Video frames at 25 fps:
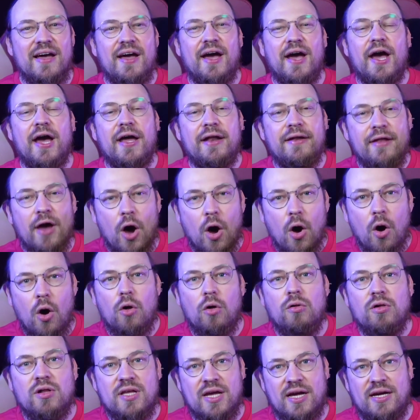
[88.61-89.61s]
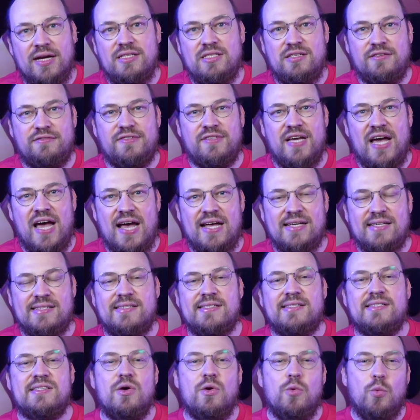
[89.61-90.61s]
and all kinds of
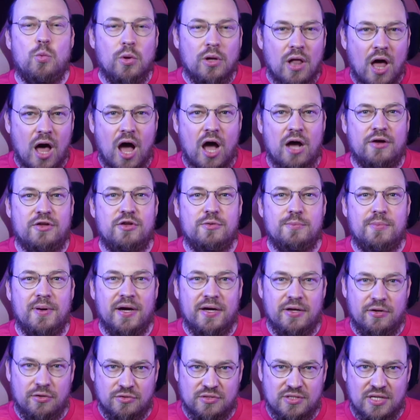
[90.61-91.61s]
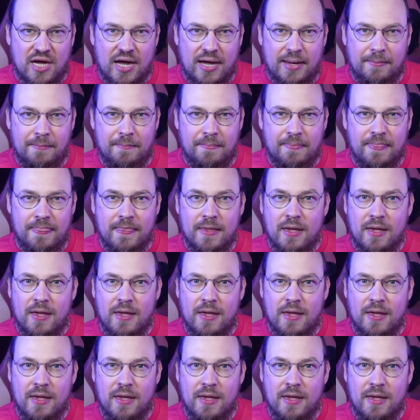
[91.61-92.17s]
tasks will occupy your time.